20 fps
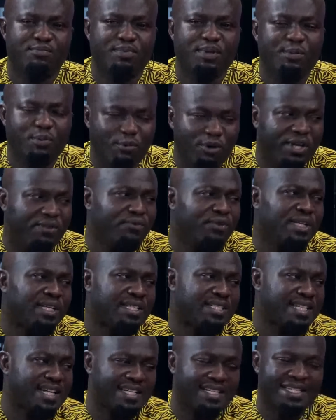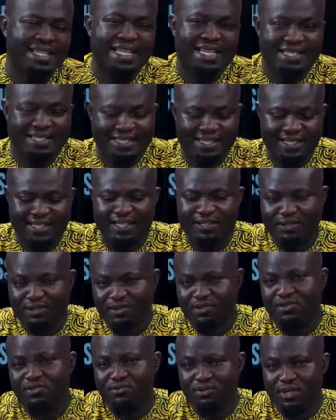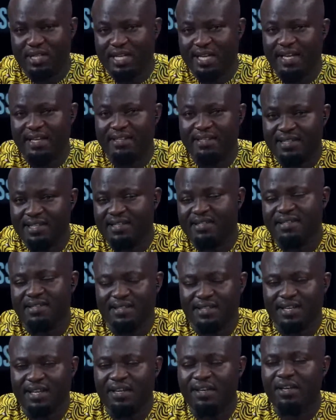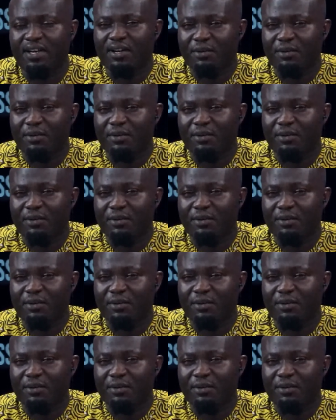people were even attacking Castina just today and yesterday.